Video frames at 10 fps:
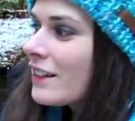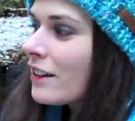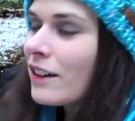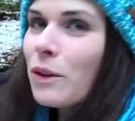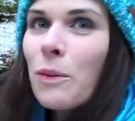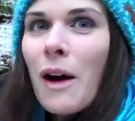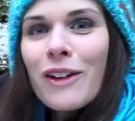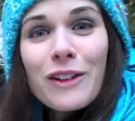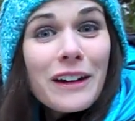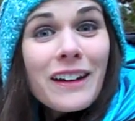to look
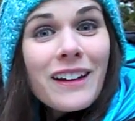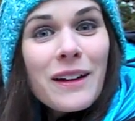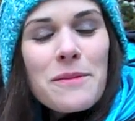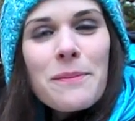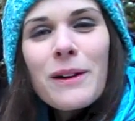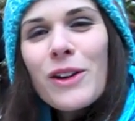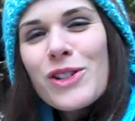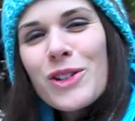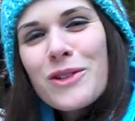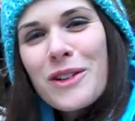watery, but
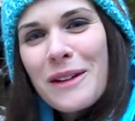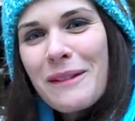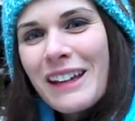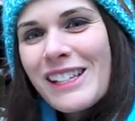also dreamy.